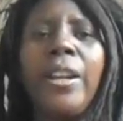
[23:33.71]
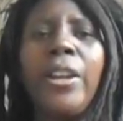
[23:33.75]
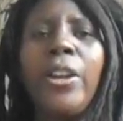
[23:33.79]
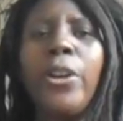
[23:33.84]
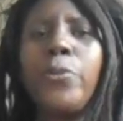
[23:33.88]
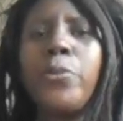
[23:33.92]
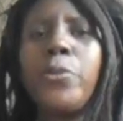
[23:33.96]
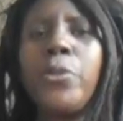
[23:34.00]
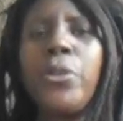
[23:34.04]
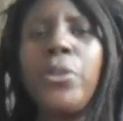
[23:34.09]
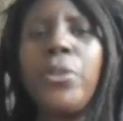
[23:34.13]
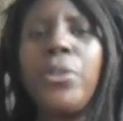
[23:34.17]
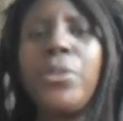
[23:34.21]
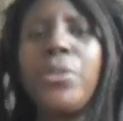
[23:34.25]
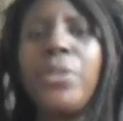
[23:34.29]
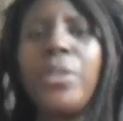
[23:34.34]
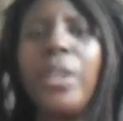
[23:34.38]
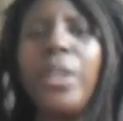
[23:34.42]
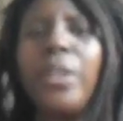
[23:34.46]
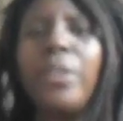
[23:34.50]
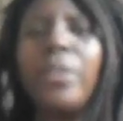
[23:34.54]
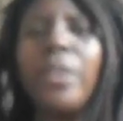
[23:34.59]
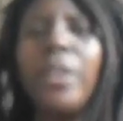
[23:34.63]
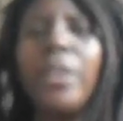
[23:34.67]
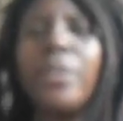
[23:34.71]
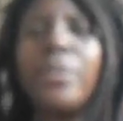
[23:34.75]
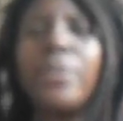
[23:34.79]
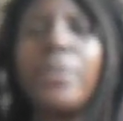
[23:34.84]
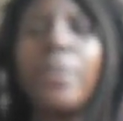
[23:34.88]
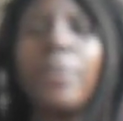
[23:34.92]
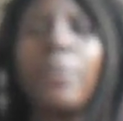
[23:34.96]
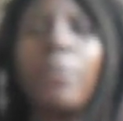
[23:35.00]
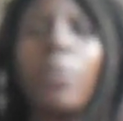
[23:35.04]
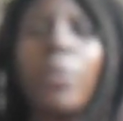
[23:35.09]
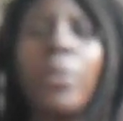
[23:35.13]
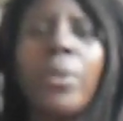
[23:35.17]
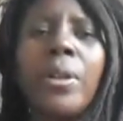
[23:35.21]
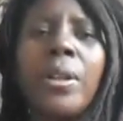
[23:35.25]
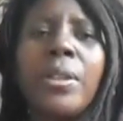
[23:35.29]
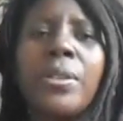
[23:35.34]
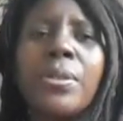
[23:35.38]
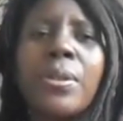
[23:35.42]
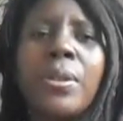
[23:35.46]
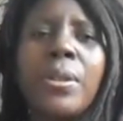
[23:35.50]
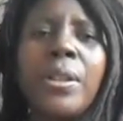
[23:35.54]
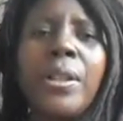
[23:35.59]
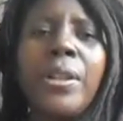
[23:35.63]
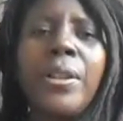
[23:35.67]
helps you to see things that weren't as
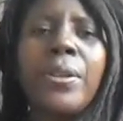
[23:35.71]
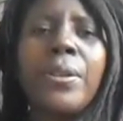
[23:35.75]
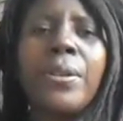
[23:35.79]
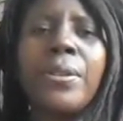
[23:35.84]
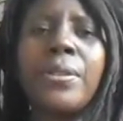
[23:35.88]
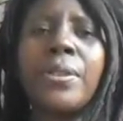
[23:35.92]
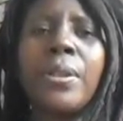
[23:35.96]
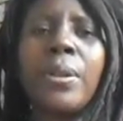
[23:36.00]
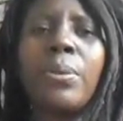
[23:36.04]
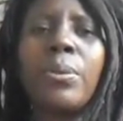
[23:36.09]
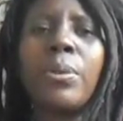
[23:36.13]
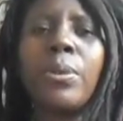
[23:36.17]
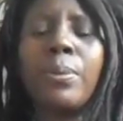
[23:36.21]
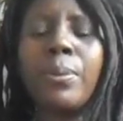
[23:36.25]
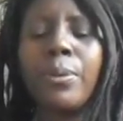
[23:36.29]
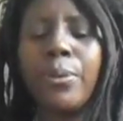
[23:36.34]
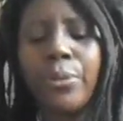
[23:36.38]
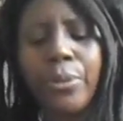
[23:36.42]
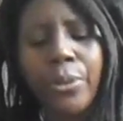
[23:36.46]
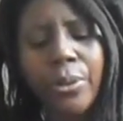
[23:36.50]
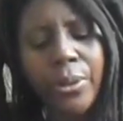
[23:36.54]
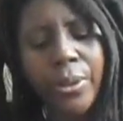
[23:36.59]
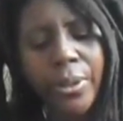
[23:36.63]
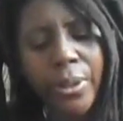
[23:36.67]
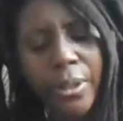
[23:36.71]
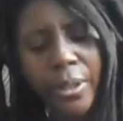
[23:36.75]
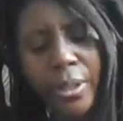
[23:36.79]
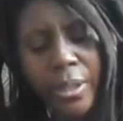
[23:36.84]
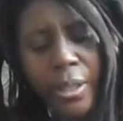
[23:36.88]
clear as they were before.